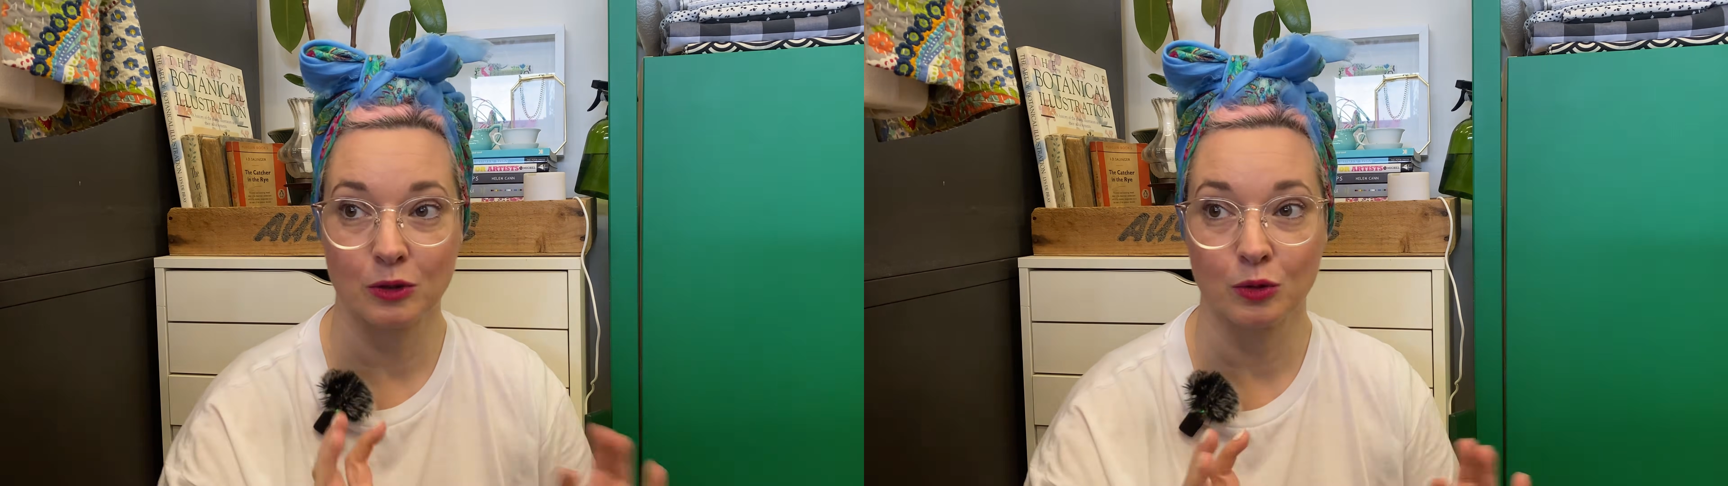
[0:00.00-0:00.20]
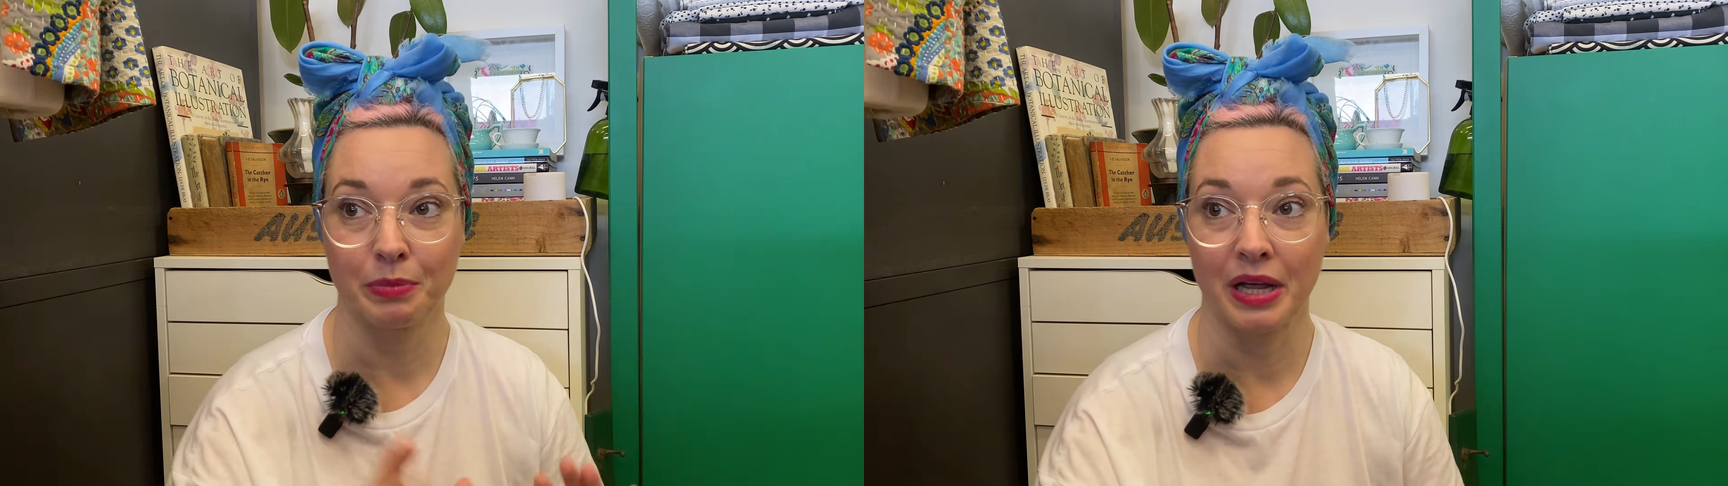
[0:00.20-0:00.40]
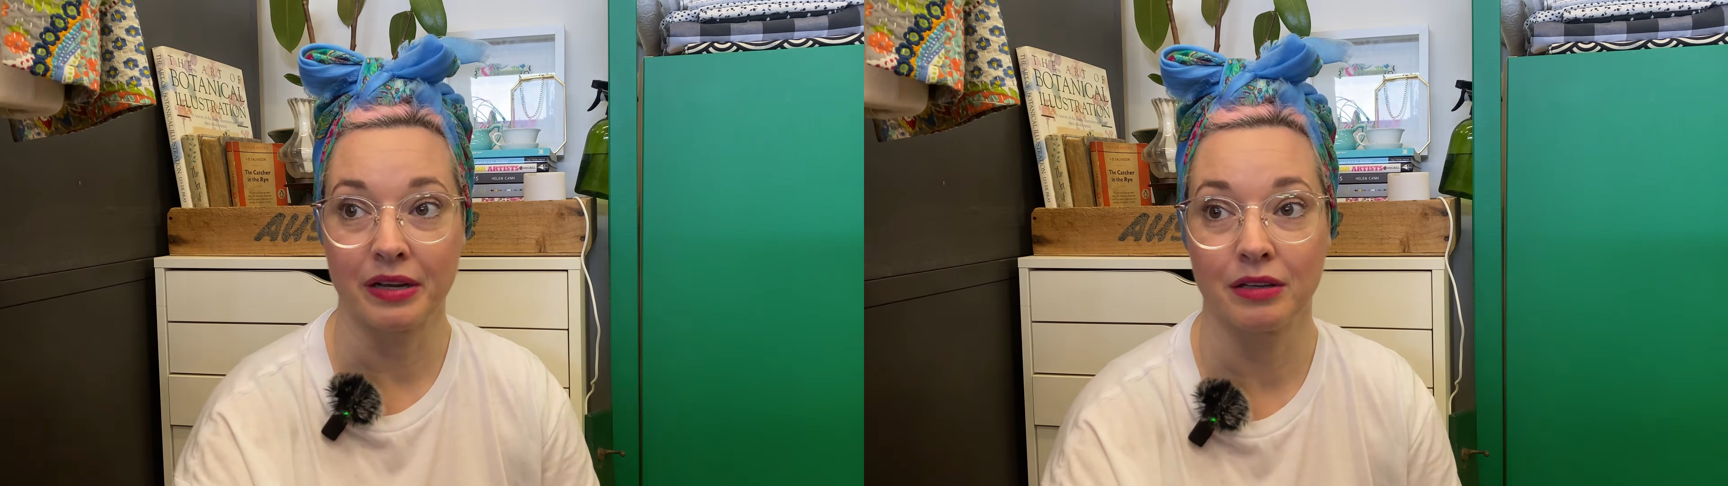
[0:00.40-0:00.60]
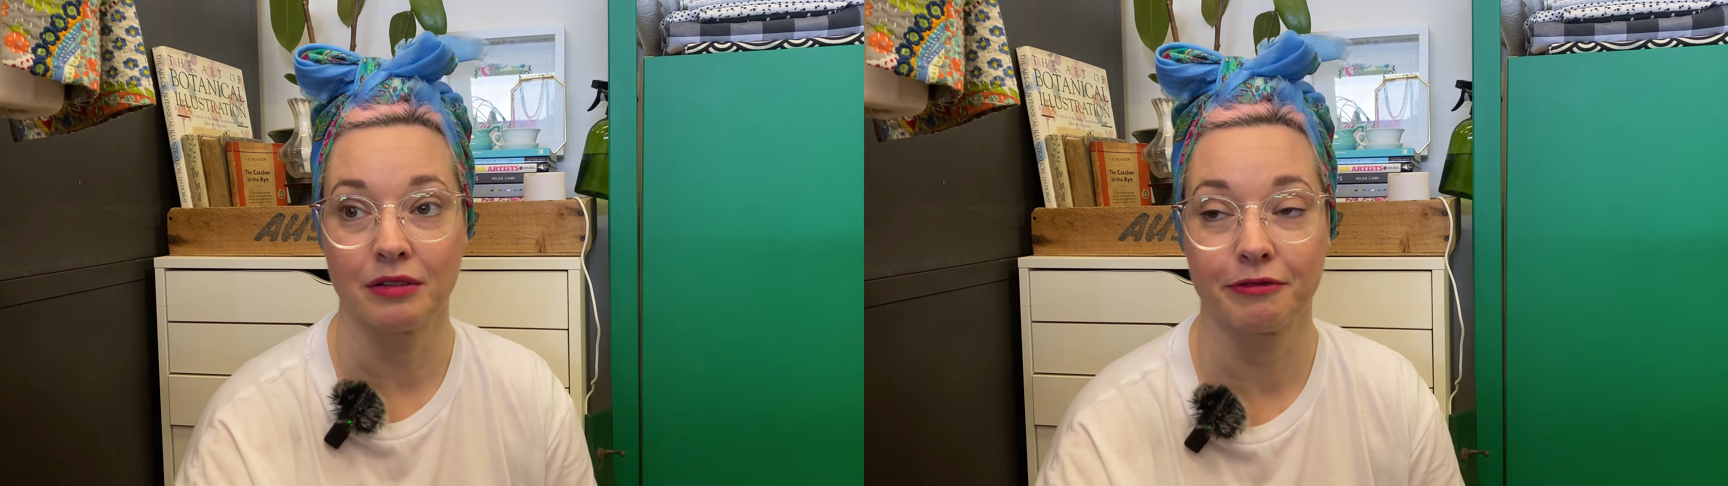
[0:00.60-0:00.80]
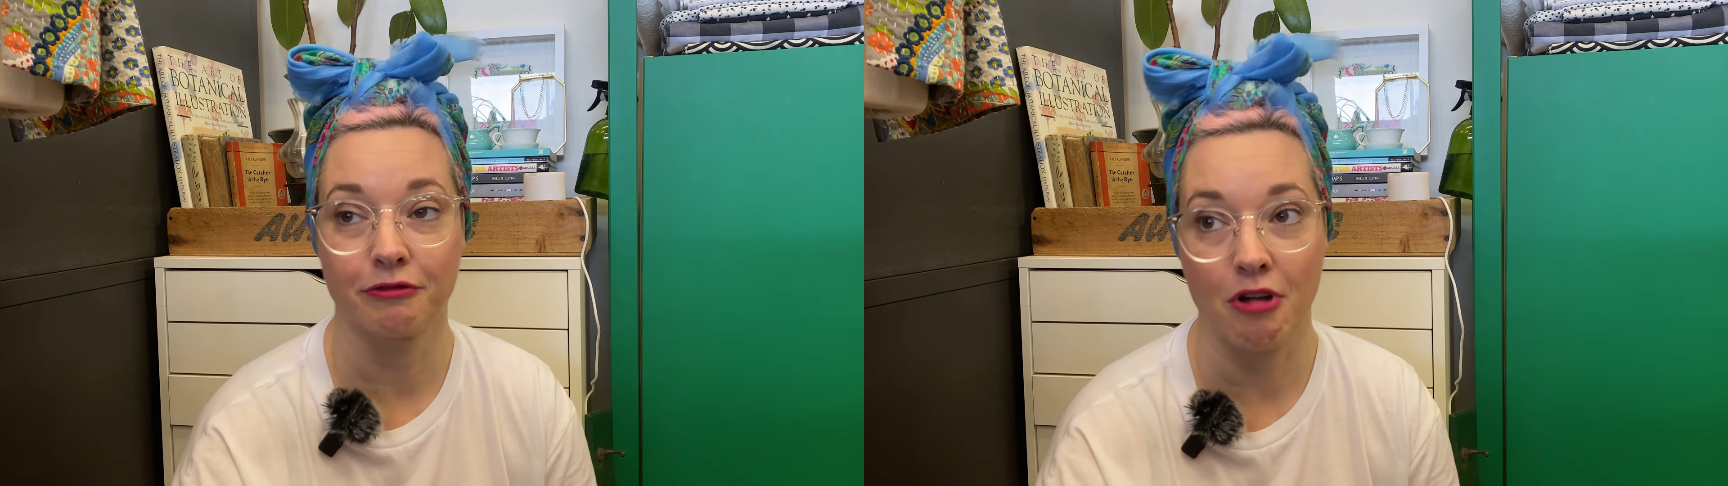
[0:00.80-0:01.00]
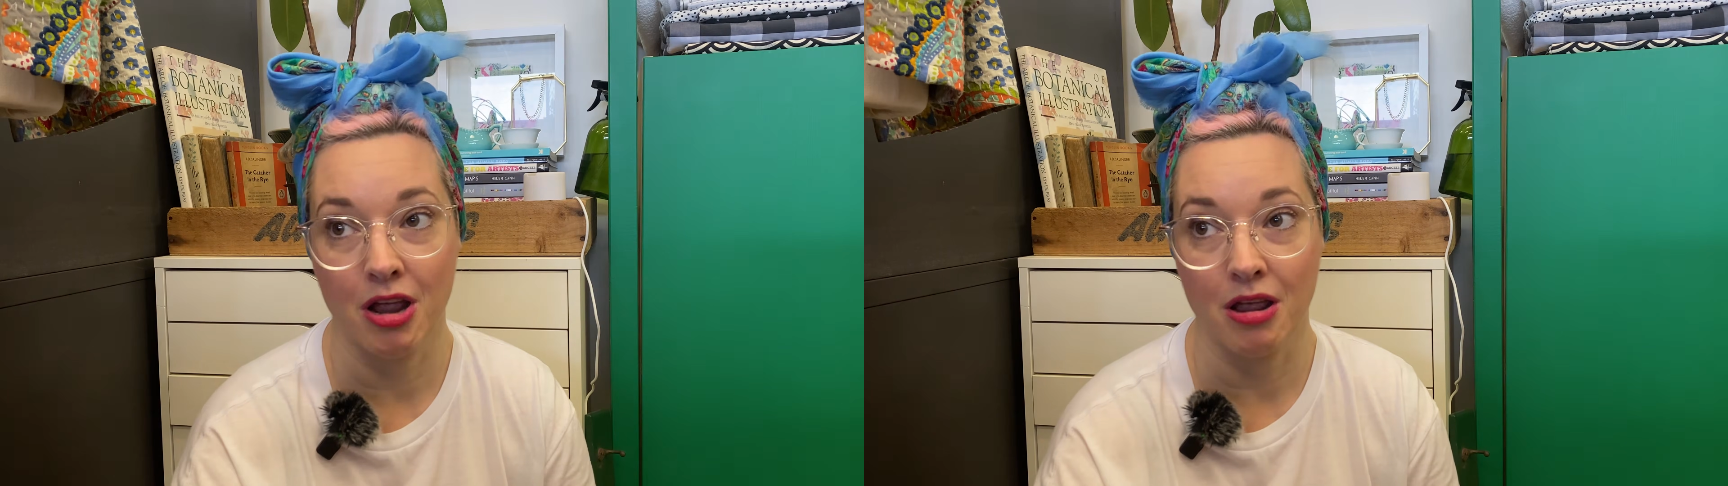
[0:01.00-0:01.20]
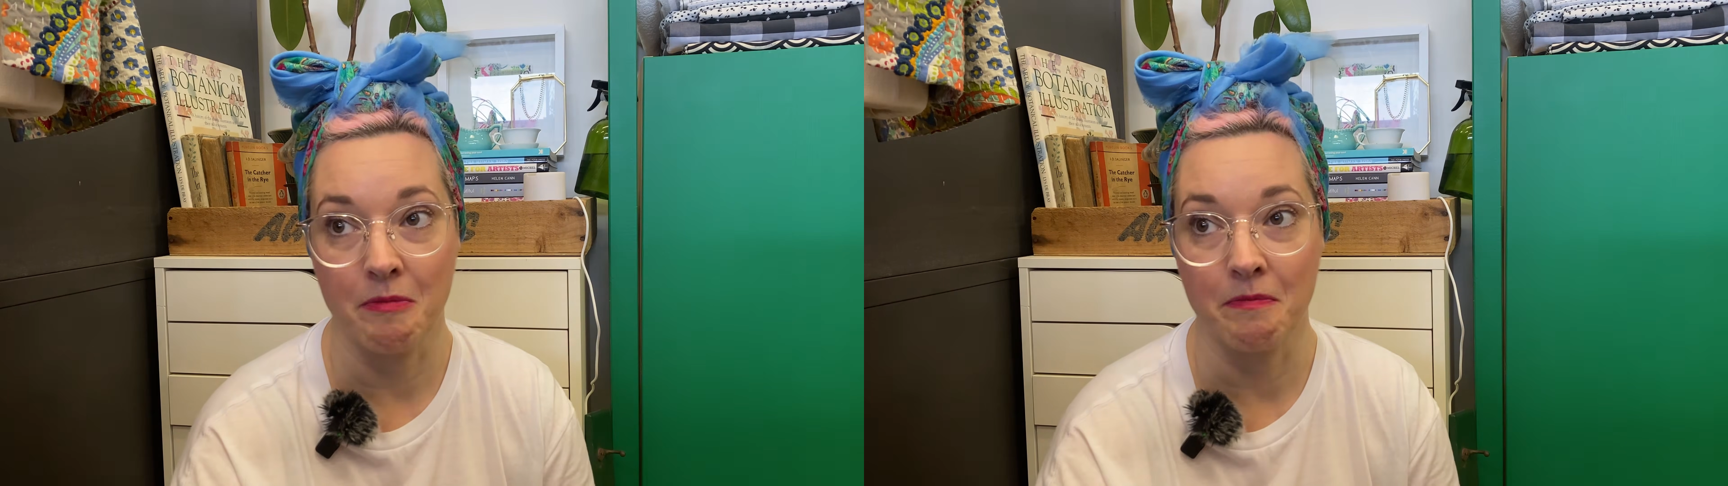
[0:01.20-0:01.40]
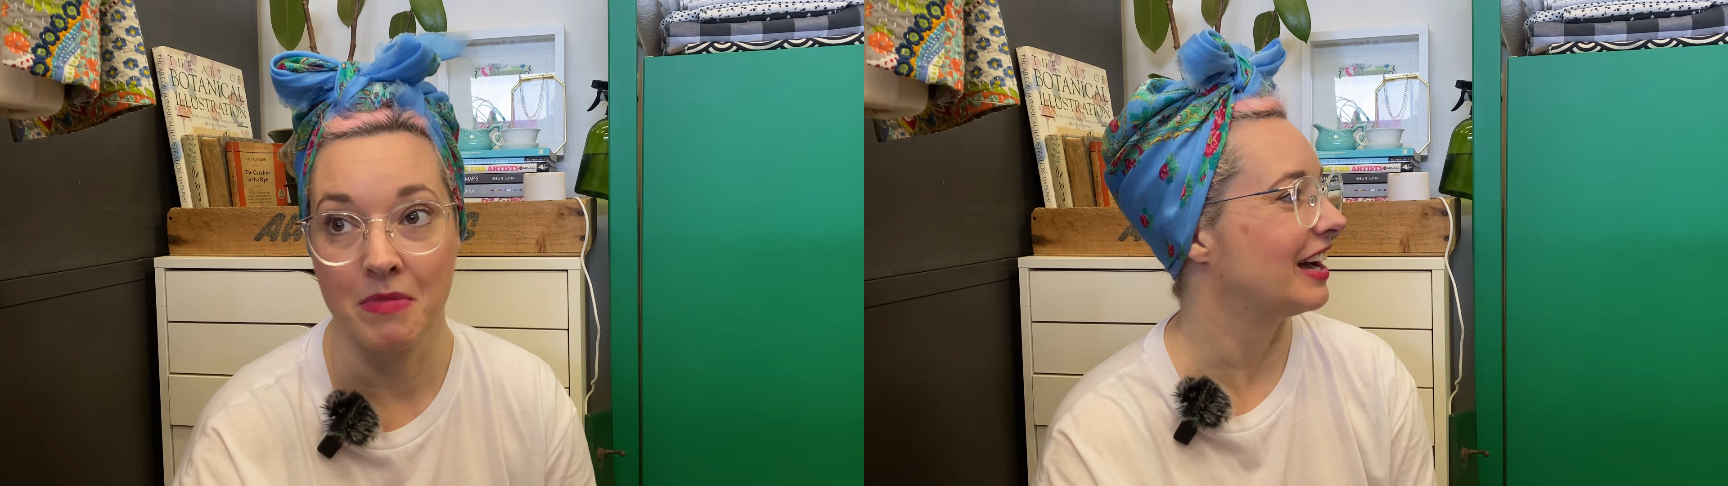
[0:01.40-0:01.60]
little banner frame.